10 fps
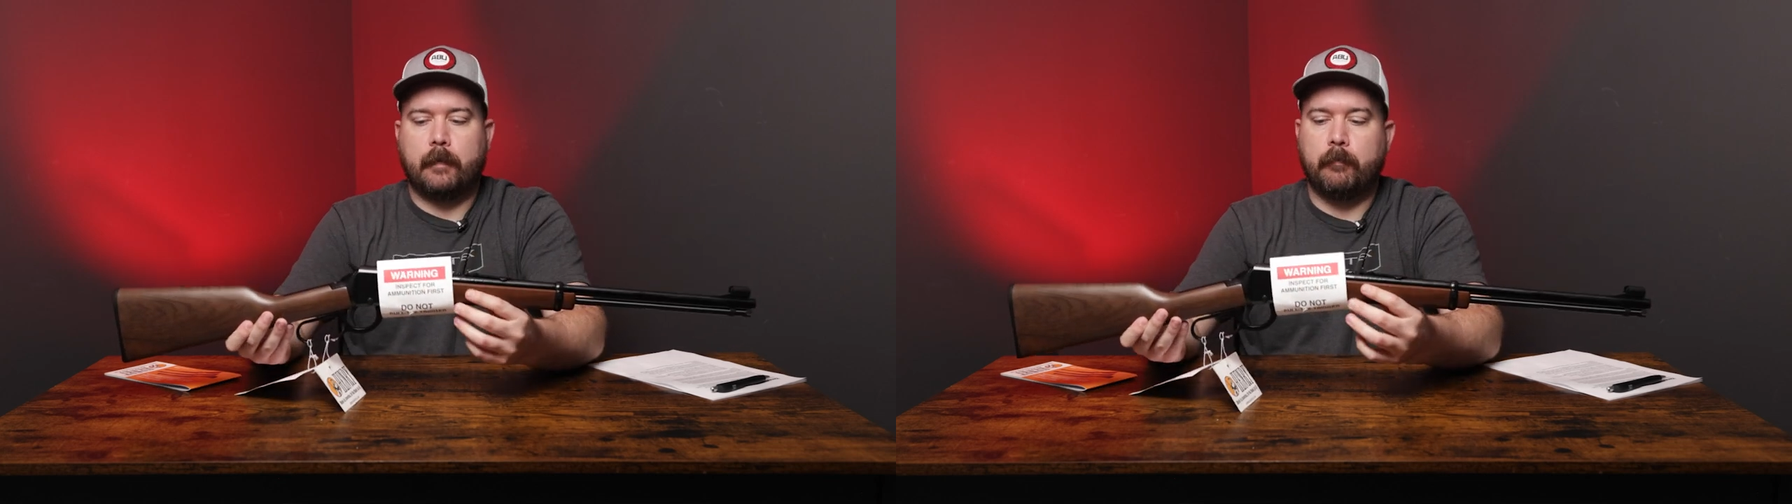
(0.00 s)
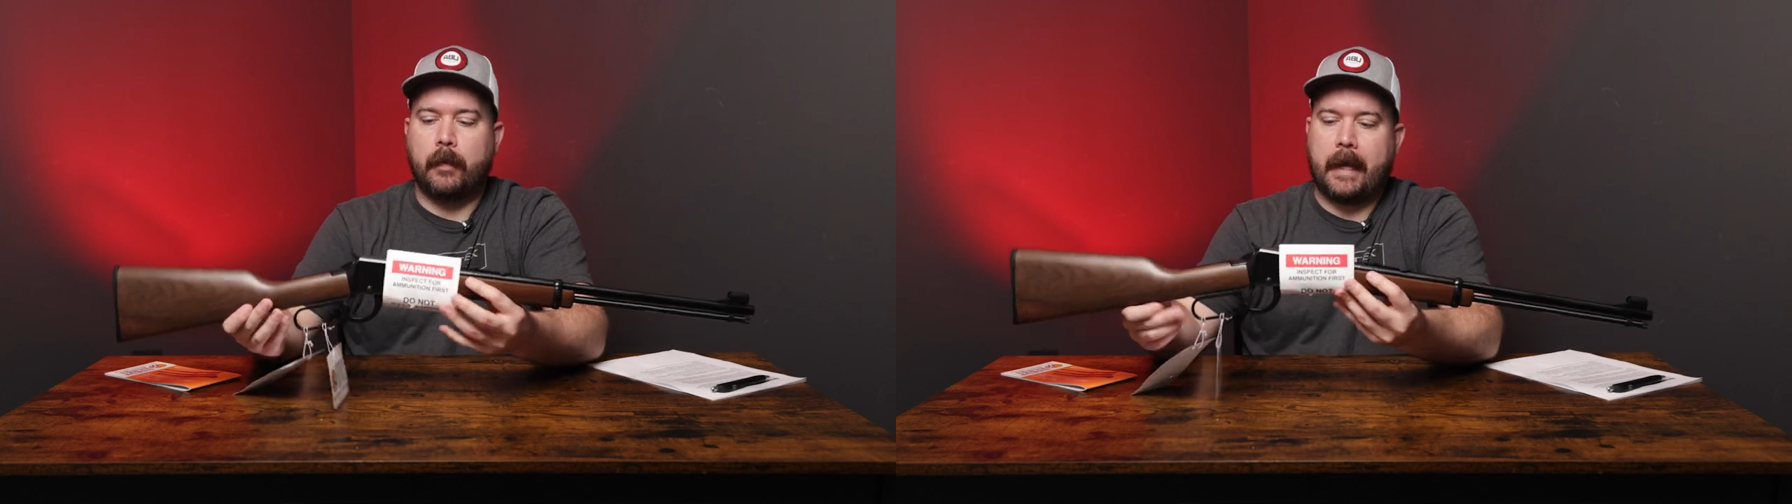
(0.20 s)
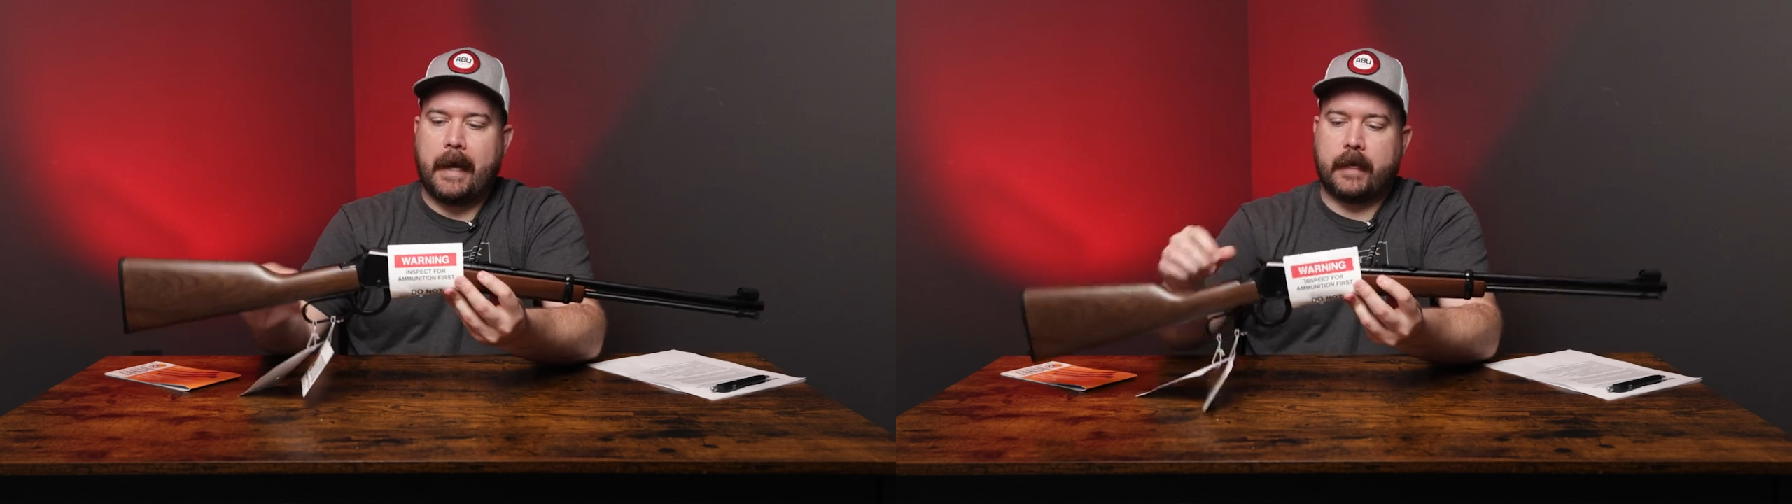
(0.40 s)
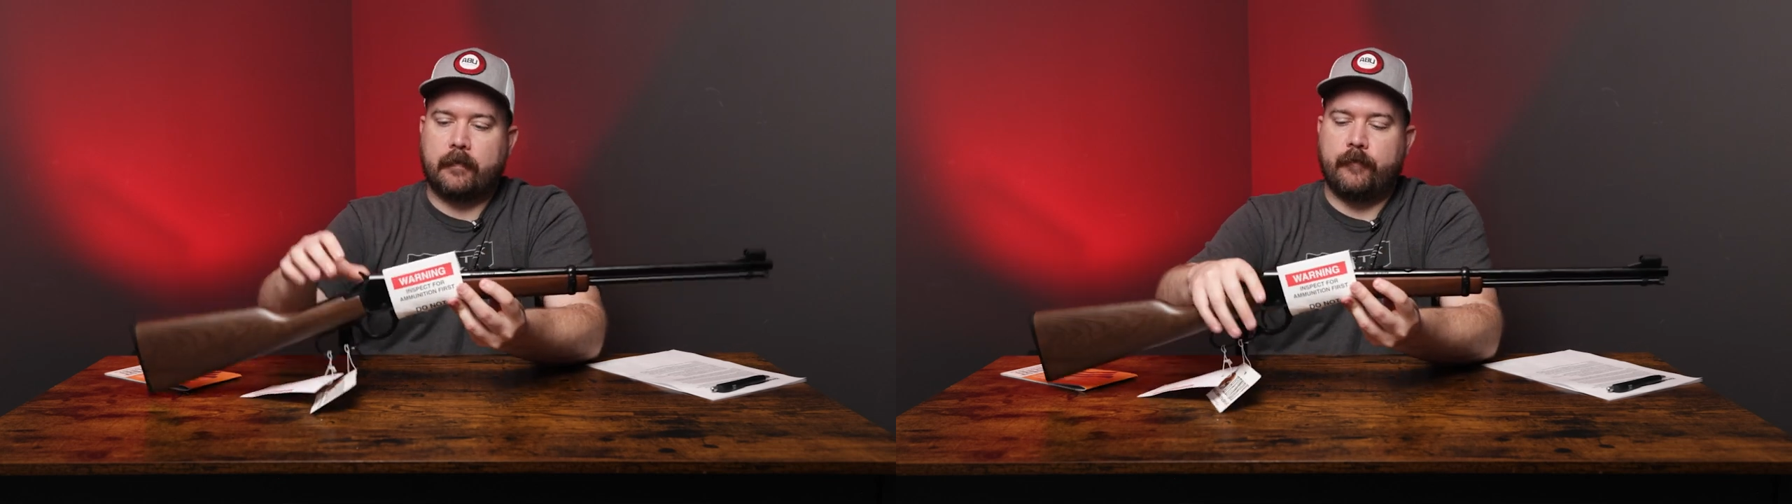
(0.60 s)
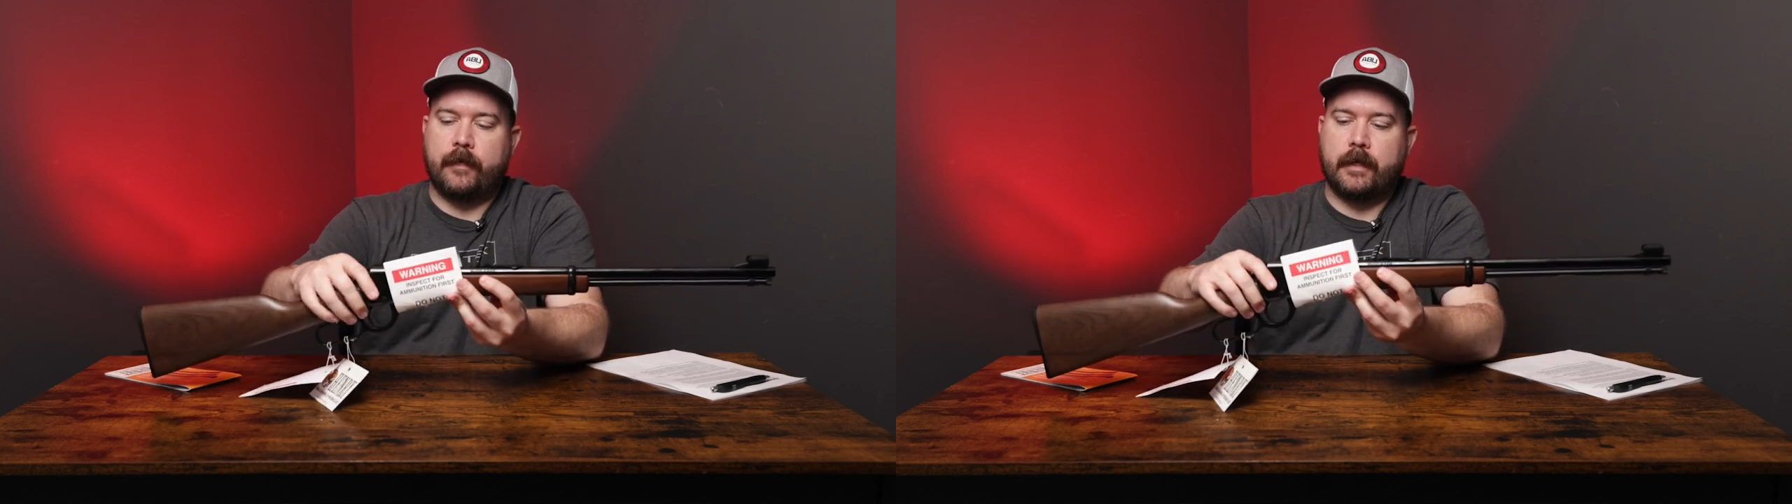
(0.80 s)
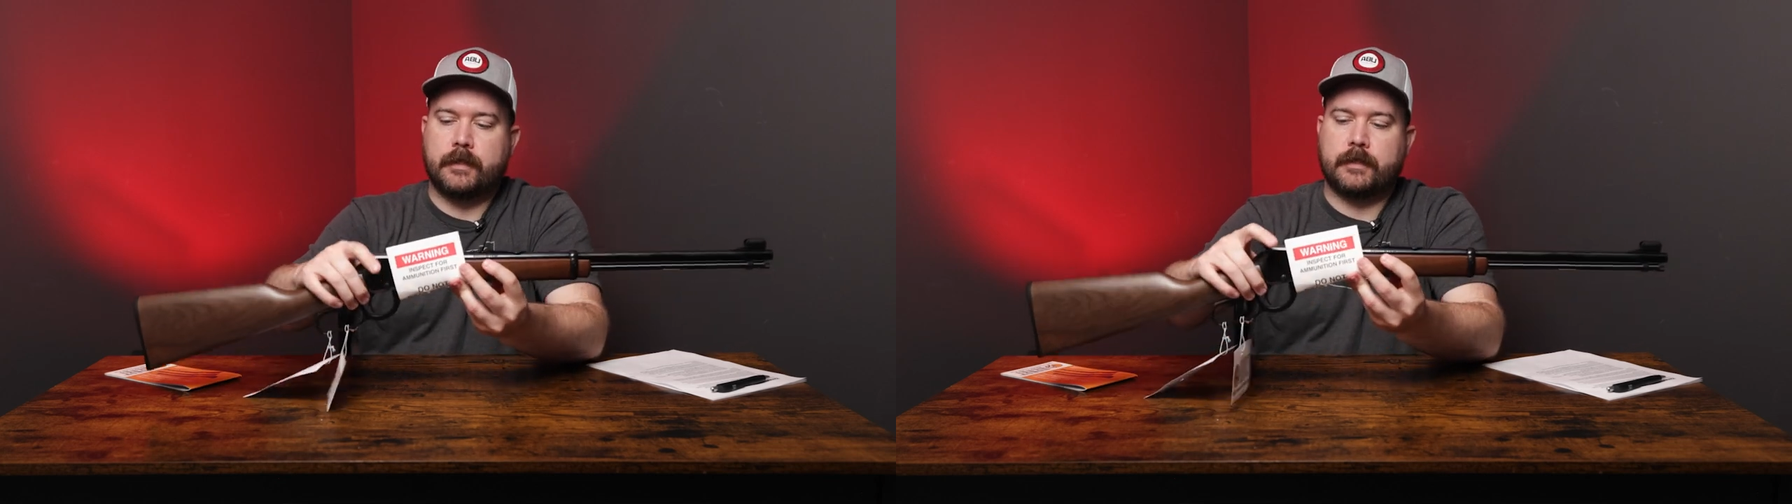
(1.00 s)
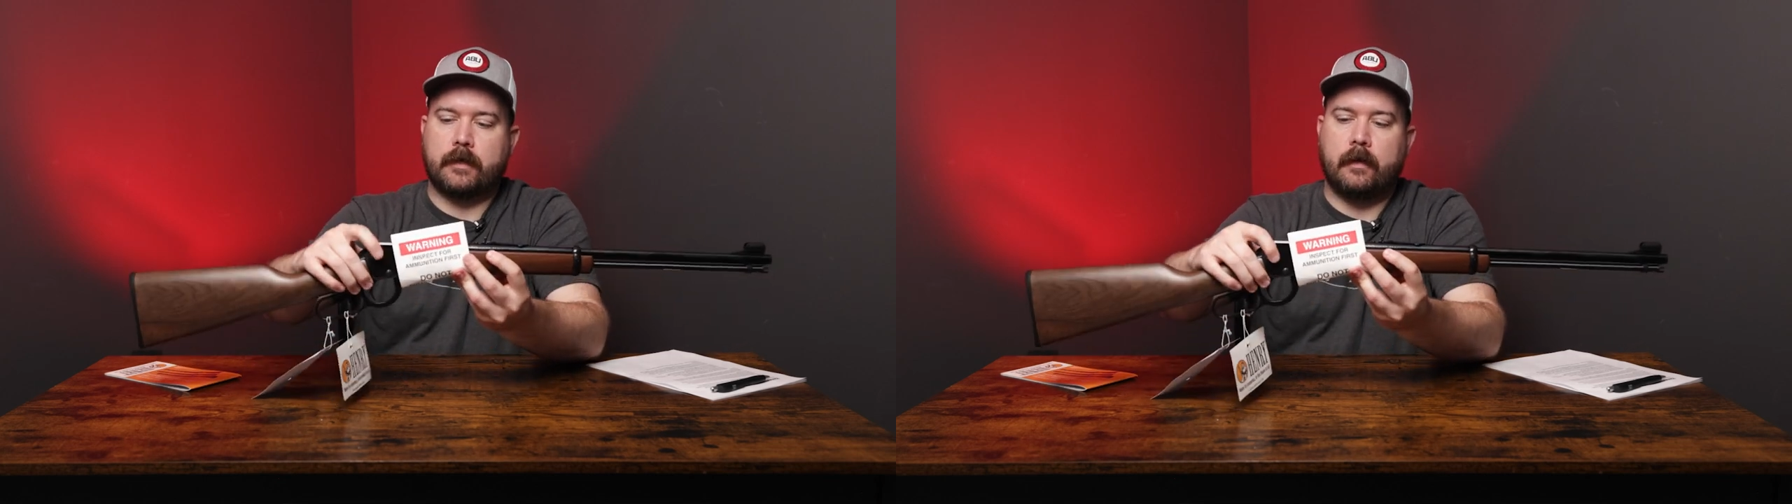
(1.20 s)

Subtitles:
black finish